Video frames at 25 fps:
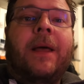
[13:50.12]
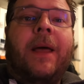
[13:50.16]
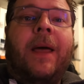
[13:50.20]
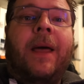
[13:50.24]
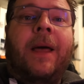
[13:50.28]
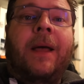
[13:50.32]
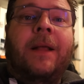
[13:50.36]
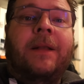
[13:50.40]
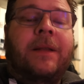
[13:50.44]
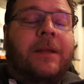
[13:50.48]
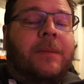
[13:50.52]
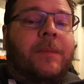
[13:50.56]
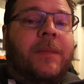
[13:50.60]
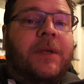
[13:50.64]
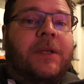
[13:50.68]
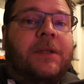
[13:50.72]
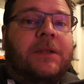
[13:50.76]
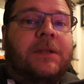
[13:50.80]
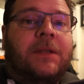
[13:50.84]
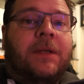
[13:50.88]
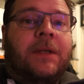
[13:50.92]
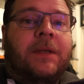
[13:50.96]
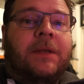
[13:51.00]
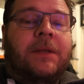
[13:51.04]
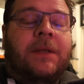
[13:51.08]
And that
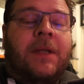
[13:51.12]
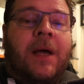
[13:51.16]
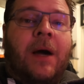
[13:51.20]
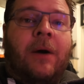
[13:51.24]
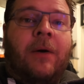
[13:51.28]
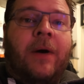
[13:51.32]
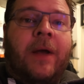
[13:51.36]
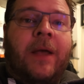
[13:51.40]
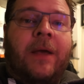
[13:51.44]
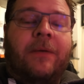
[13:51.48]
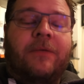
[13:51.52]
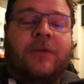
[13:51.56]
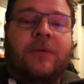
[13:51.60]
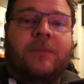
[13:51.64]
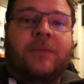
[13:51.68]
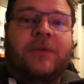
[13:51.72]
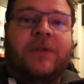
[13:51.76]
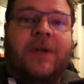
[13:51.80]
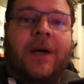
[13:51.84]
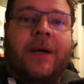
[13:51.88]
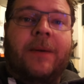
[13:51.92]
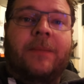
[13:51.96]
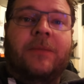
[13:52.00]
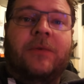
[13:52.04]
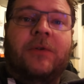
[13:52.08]
means that now I have some
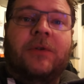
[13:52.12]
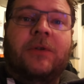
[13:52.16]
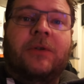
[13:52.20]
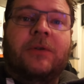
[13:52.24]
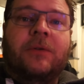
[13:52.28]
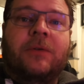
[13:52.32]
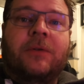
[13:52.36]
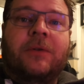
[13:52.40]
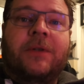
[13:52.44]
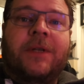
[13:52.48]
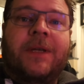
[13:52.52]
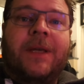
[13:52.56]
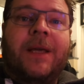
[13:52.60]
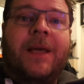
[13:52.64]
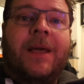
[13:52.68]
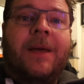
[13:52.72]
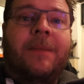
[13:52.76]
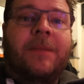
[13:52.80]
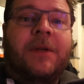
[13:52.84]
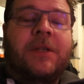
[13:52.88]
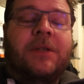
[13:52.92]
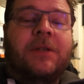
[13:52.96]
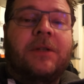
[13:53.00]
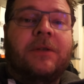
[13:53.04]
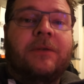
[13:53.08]
time to do the
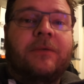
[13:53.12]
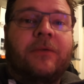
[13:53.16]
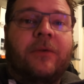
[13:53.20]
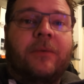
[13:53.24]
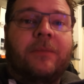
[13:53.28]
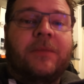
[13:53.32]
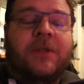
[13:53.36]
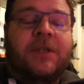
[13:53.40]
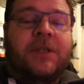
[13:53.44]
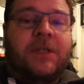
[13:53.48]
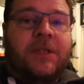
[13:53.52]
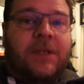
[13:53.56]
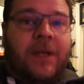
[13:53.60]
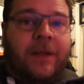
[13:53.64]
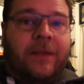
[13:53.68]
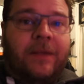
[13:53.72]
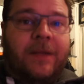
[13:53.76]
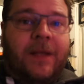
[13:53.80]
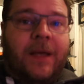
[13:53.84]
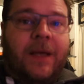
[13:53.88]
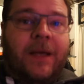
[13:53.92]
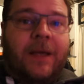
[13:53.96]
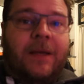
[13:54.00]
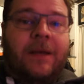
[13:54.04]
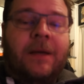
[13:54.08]
images from
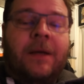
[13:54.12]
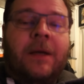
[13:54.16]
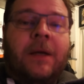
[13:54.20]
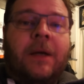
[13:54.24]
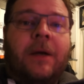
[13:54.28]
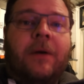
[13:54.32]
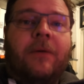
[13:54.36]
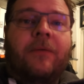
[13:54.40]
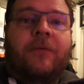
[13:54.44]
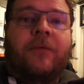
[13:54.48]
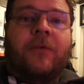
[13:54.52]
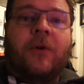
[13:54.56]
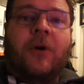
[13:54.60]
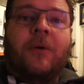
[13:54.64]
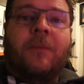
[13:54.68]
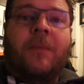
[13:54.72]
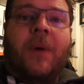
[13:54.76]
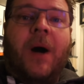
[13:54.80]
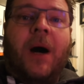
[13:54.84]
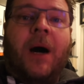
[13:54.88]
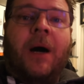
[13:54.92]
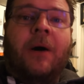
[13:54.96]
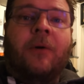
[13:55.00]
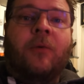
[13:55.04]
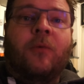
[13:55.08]
Sunday from
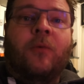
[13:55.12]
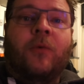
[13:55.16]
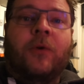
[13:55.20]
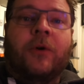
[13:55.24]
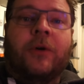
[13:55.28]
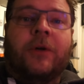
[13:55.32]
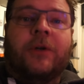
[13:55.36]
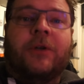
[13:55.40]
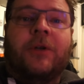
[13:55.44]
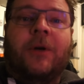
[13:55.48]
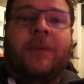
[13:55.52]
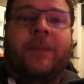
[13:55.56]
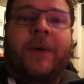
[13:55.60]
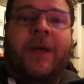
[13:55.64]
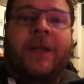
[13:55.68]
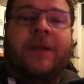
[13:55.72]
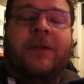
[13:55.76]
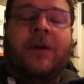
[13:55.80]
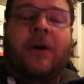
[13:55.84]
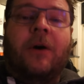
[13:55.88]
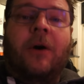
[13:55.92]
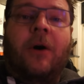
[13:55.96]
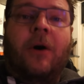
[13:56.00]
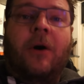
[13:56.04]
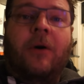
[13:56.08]
our workshop at
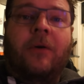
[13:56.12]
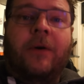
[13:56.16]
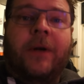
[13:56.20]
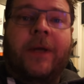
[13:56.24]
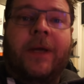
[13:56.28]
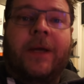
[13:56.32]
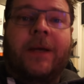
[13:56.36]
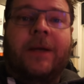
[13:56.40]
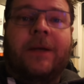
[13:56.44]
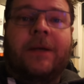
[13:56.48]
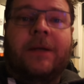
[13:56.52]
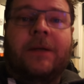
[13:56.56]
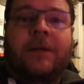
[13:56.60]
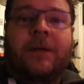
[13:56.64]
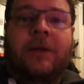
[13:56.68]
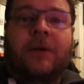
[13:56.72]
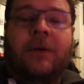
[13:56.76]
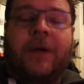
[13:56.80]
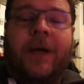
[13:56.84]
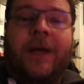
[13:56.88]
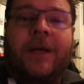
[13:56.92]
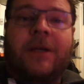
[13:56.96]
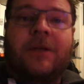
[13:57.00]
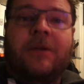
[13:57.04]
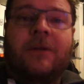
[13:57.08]
the Honig
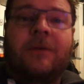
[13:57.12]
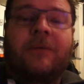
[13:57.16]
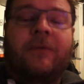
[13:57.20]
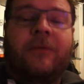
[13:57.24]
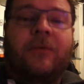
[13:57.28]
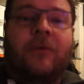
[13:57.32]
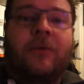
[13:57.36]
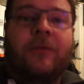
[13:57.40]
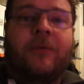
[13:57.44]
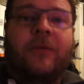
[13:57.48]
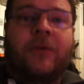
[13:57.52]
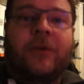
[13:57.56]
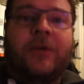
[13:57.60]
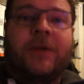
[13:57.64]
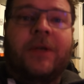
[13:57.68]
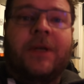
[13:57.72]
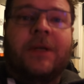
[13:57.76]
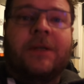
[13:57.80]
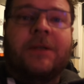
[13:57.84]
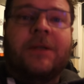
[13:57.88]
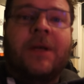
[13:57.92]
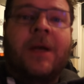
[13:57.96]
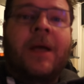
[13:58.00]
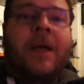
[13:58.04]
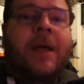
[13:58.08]
location for
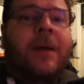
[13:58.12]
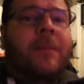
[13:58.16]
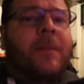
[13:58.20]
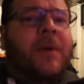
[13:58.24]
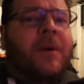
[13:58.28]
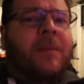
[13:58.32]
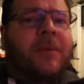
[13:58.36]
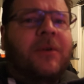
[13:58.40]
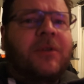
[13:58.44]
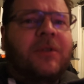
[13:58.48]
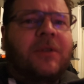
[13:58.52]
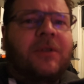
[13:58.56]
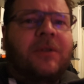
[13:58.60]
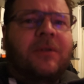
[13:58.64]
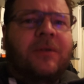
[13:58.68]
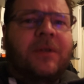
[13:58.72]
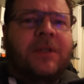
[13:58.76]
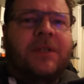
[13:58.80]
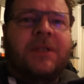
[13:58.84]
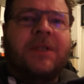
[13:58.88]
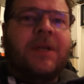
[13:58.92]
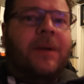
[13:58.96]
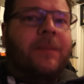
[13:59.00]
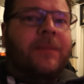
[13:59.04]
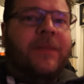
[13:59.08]
Phottix. But I'm also
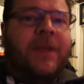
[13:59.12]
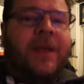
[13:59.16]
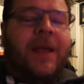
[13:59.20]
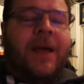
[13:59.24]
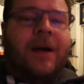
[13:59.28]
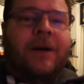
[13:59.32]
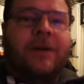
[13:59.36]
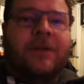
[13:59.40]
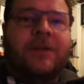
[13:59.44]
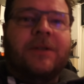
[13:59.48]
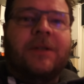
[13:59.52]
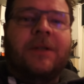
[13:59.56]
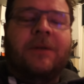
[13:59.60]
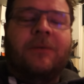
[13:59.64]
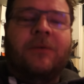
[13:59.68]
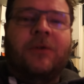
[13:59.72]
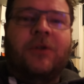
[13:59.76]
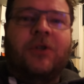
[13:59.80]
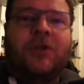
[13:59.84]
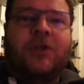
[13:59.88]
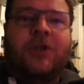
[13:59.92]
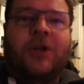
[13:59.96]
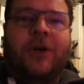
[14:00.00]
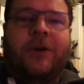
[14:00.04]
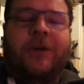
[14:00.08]
doing something else, and I want
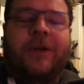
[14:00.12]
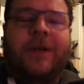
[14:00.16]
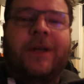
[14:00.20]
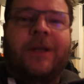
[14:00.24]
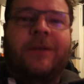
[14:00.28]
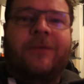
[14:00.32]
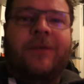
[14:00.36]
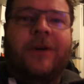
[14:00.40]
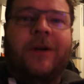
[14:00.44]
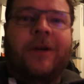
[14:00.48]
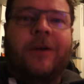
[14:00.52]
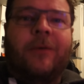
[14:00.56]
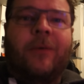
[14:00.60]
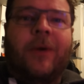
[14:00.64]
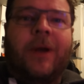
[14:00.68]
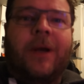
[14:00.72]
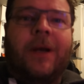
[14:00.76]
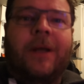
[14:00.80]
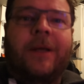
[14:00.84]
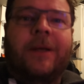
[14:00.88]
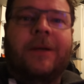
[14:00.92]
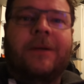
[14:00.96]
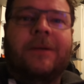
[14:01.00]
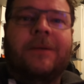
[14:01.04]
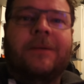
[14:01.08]
to show you that very
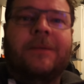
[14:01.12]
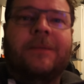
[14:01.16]
quickly.